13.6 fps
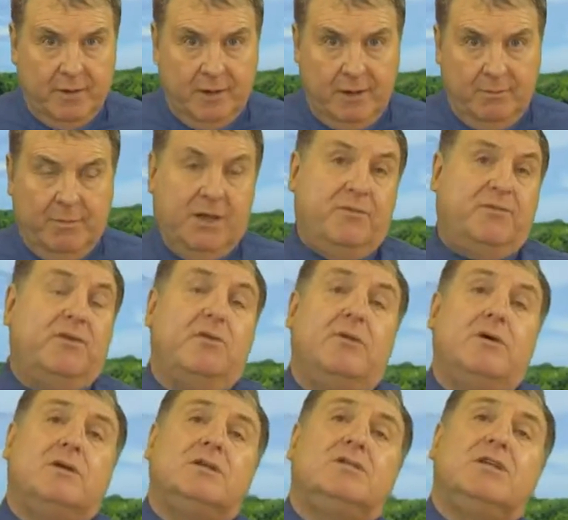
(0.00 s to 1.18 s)
But if you
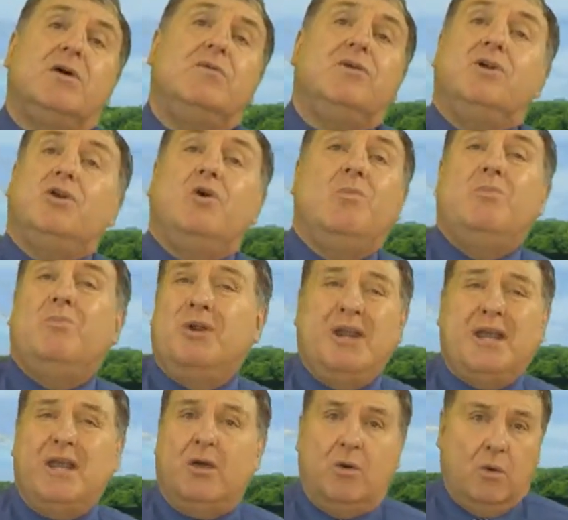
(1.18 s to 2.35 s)
look as though that you're putting it